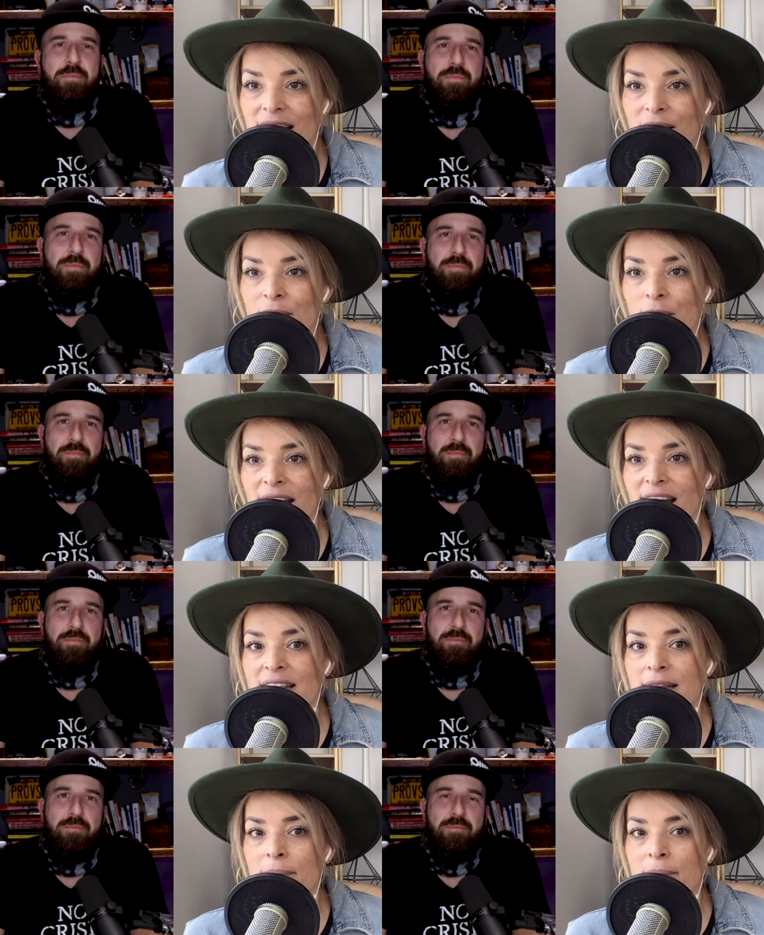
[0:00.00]
Speaker 1: I own. And I
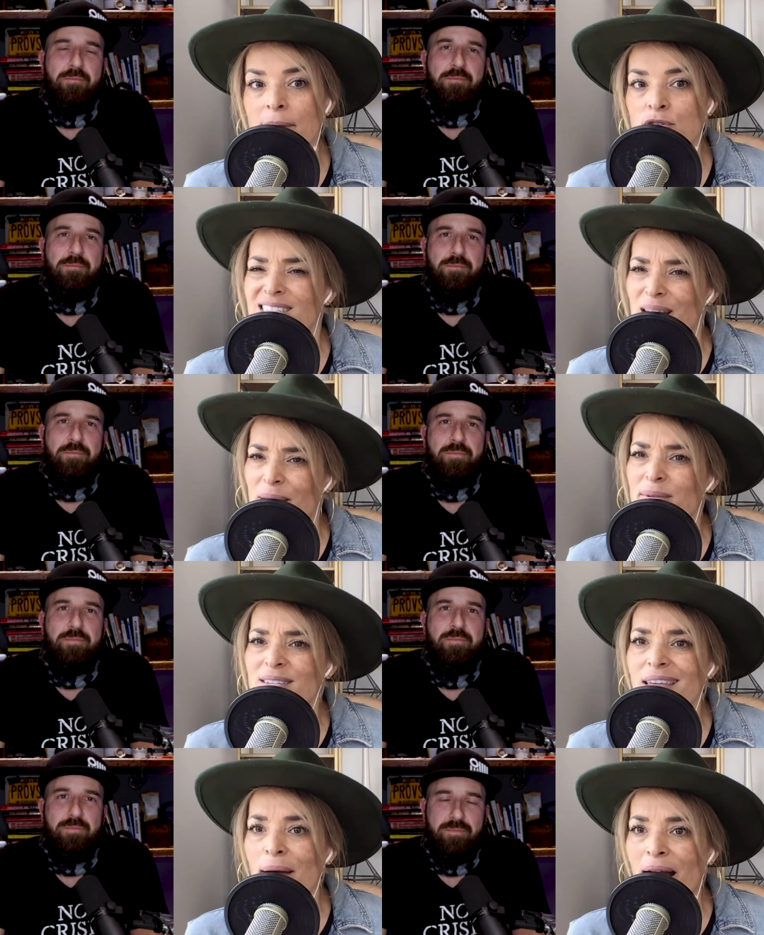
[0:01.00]
think that people should step
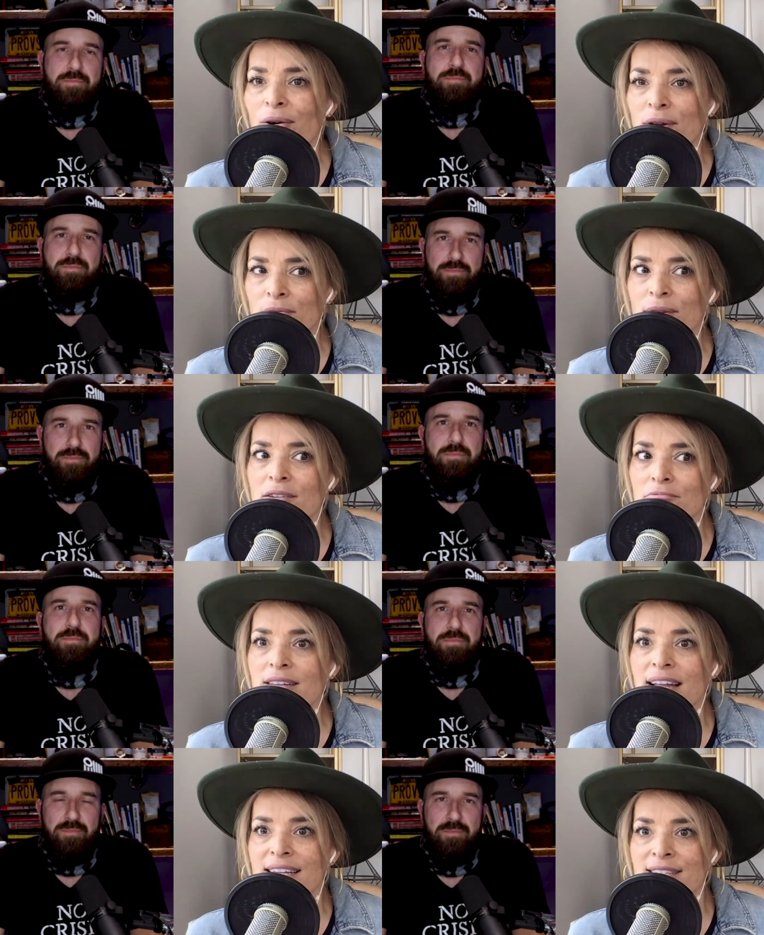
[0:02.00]
into that power and really
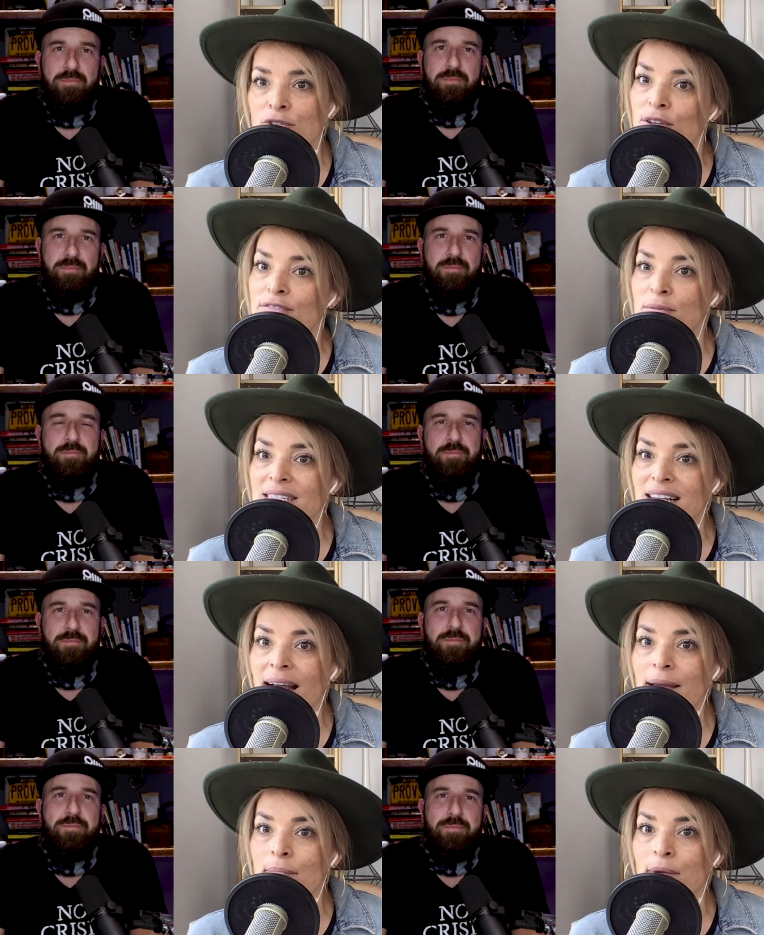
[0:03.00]
realize if you give somebody
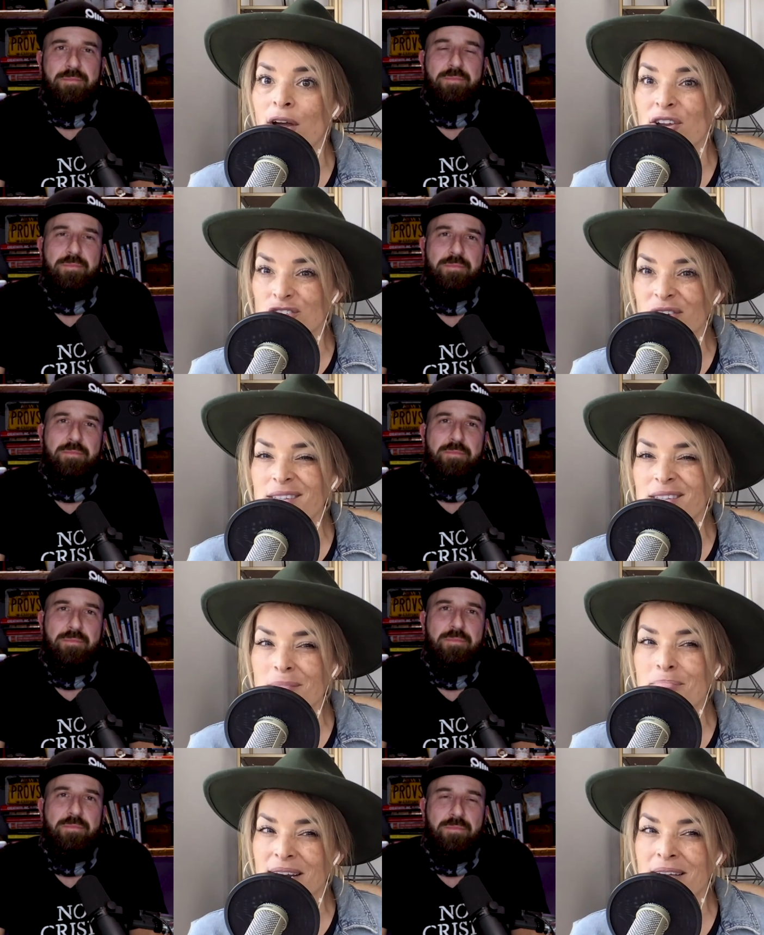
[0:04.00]
time, you're sharing
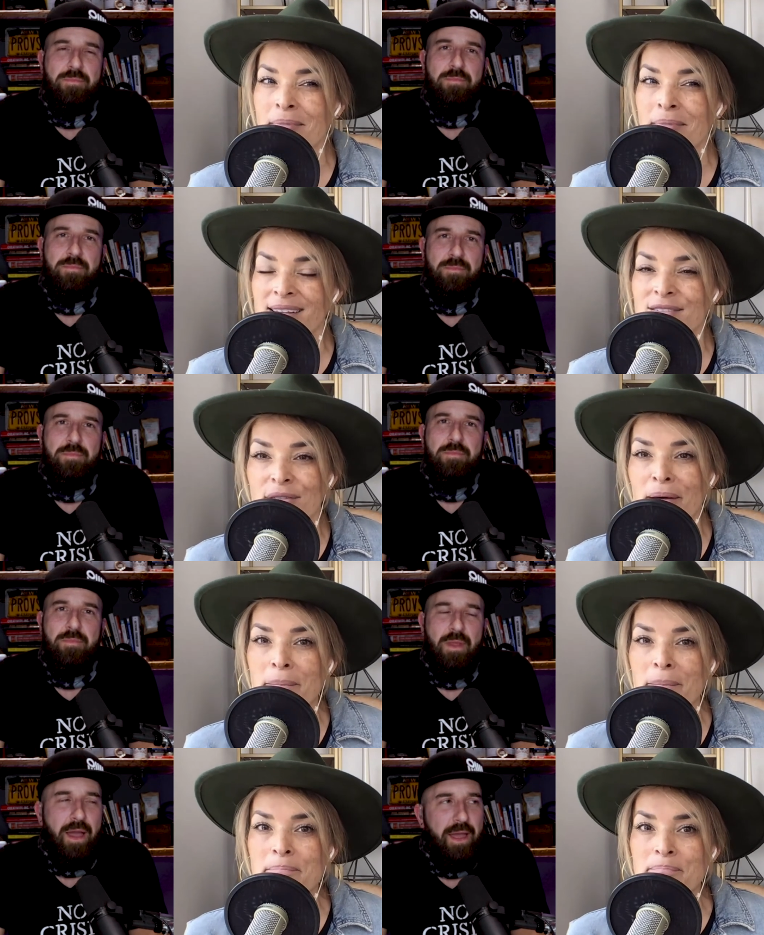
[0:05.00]
something pretty massive with
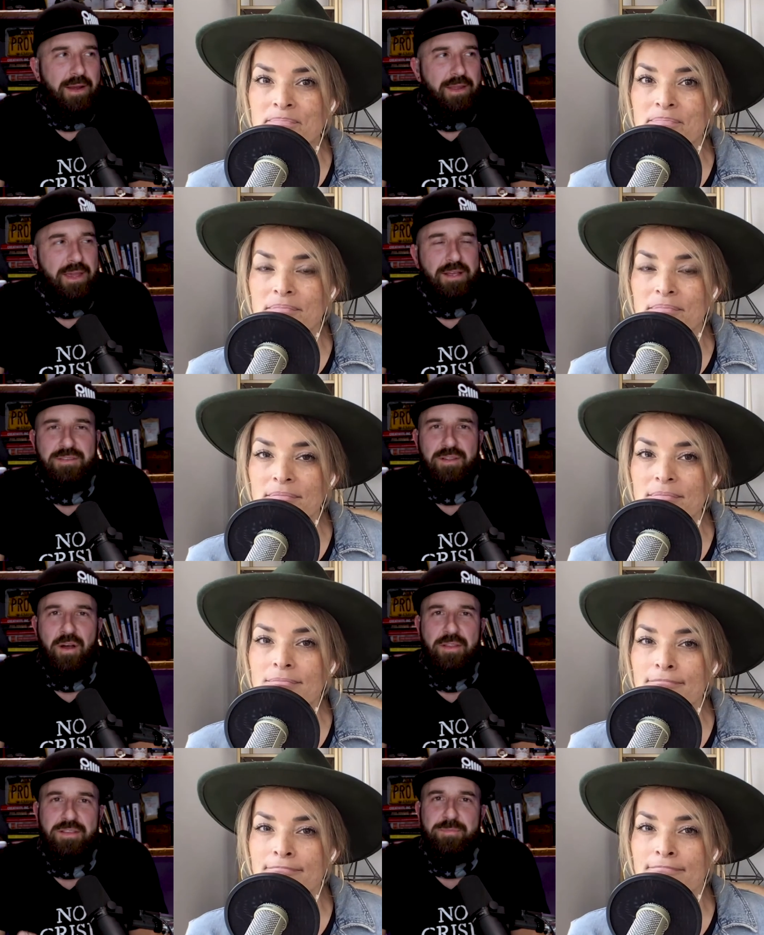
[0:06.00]
them.
Speaker 2: I had a guest
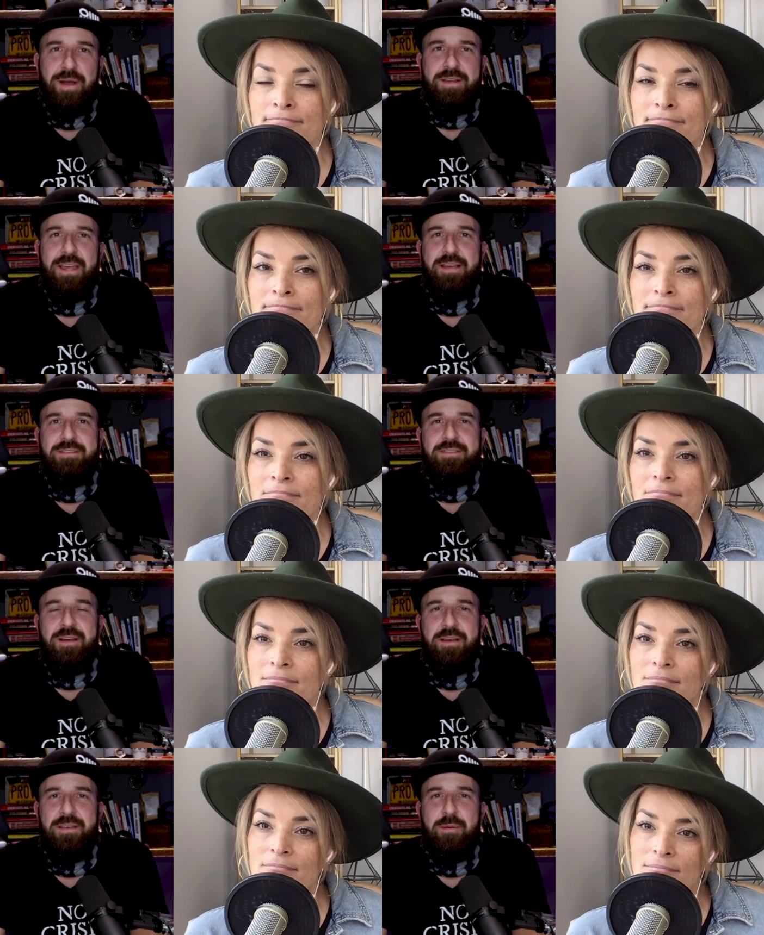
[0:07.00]
on this podcast
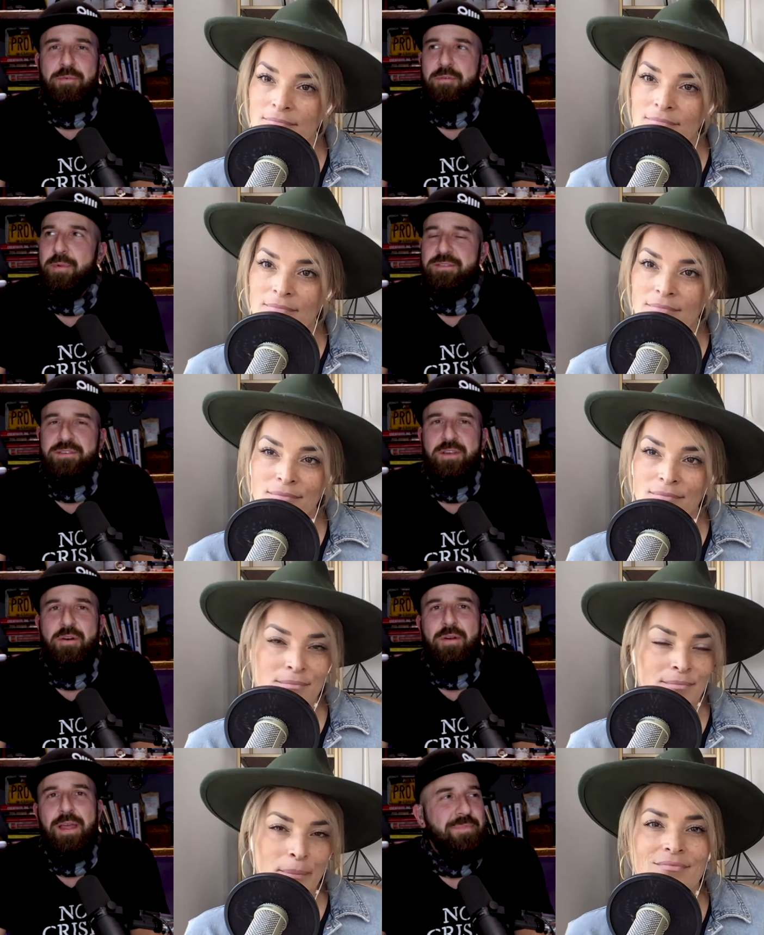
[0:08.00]
uh, a number of months
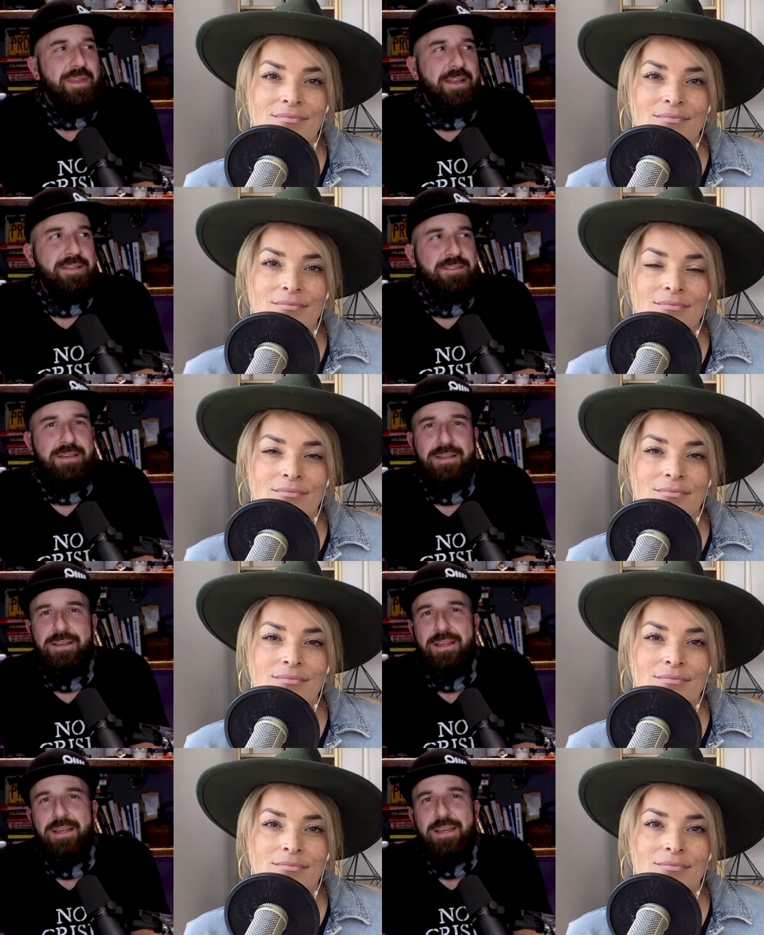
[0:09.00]
ago, and he said,
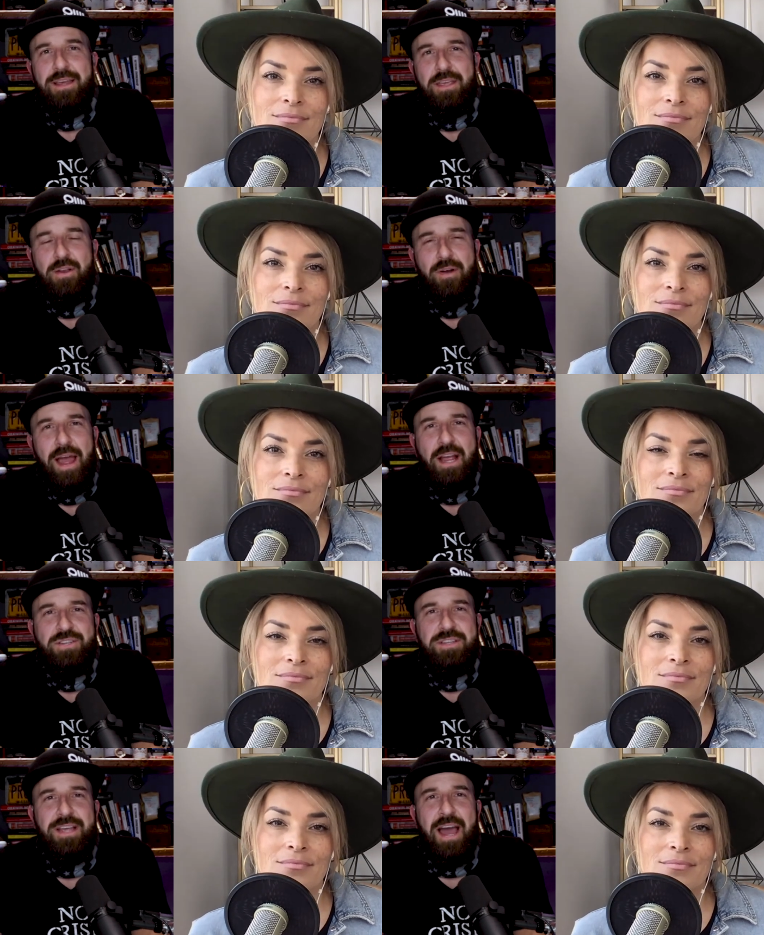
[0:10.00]
you know,
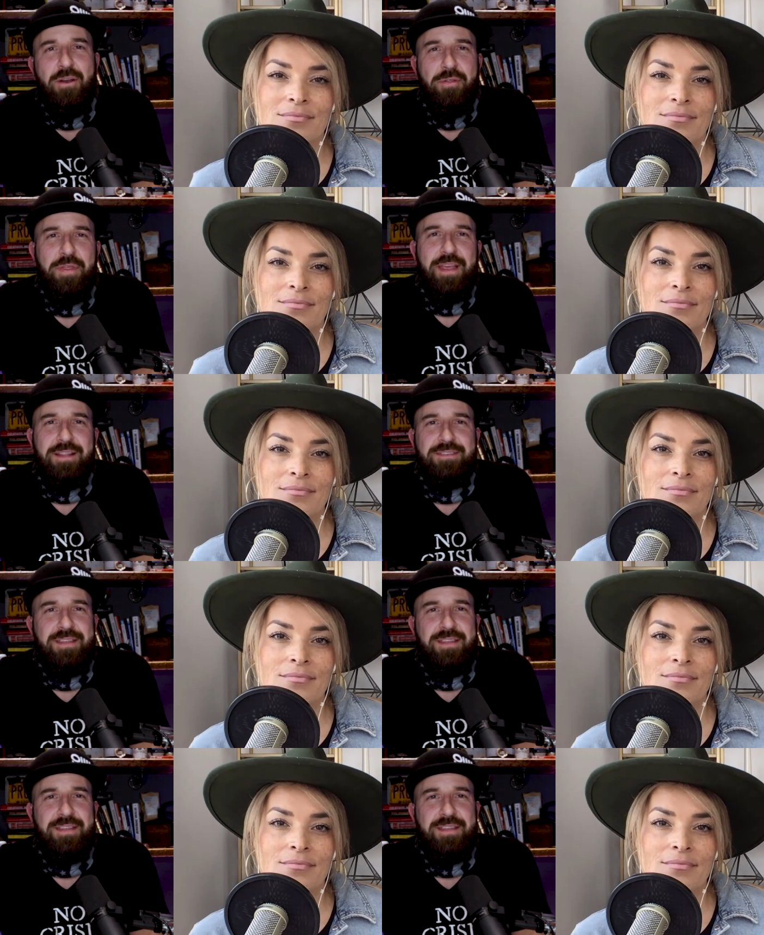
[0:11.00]
actually, I don't think it's